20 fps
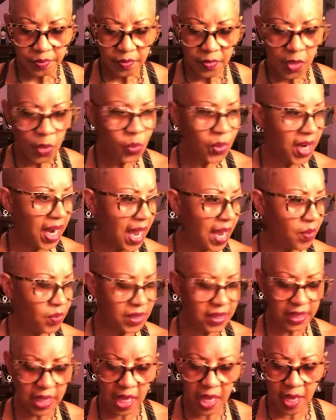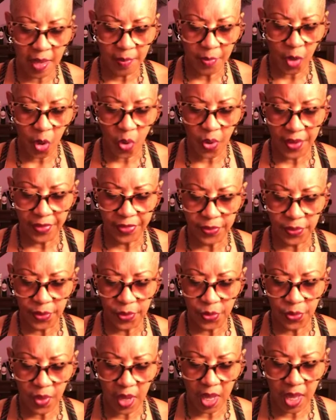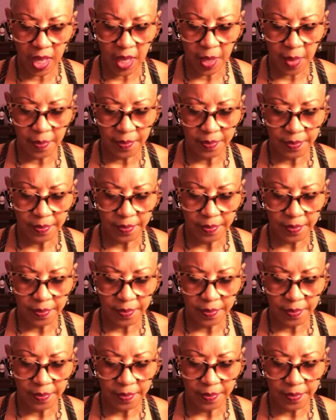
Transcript: when I was um, going through um,